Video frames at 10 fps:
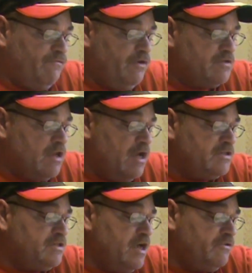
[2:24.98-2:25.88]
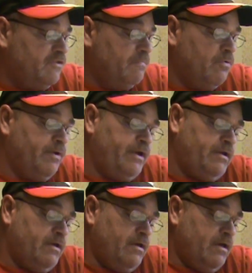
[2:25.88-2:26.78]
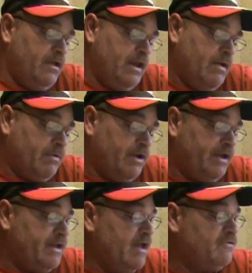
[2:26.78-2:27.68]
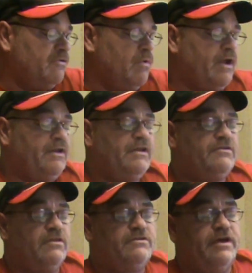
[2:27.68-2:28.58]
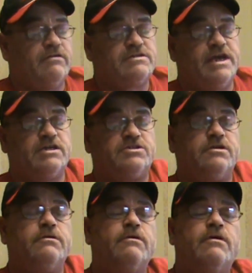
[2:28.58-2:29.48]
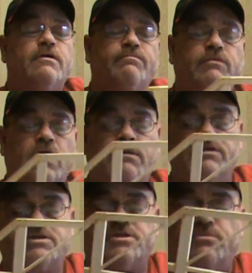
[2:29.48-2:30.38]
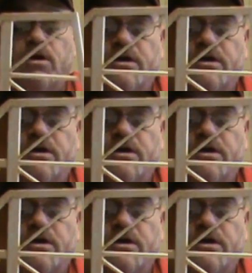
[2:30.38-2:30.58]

fuselage is done to the point, now we're going to get down to what I did to the tail section. This is the